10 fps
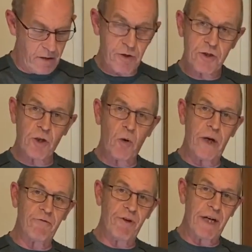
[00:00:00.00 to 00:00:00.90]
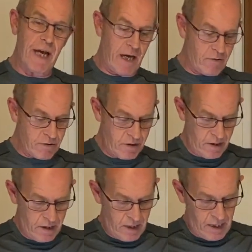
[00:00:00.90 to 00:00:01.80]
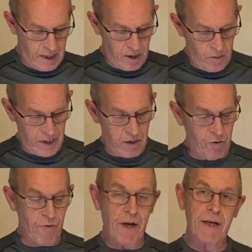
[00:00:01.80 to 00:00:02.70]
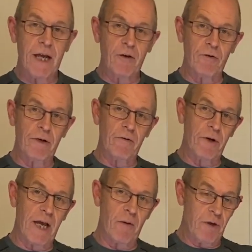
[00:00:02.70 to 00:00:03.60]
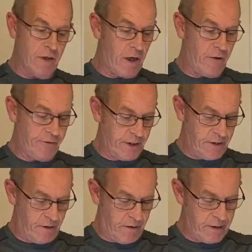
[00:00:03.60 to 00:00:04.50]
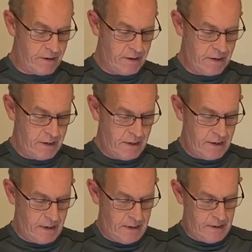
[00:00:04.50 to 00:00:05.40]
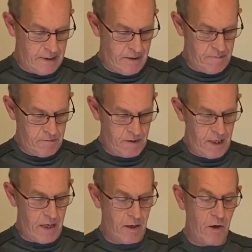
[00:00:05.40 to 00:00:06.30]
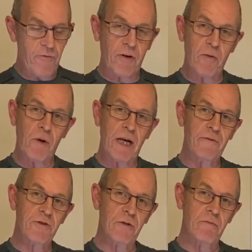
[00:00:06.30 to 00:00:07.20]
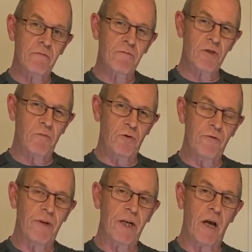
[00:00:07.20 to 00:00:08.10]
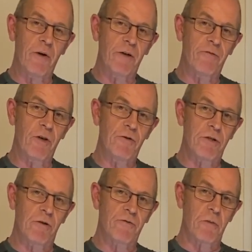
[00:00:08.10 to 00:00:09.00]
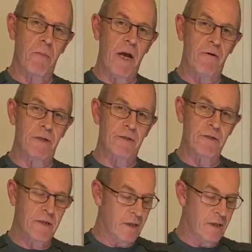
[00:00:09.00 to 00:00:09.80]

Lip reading: It's just a quick rehouse and a quick little rundown on how we look after these guys. And yeah, hopefully we'll have some good video in the future of some pairings.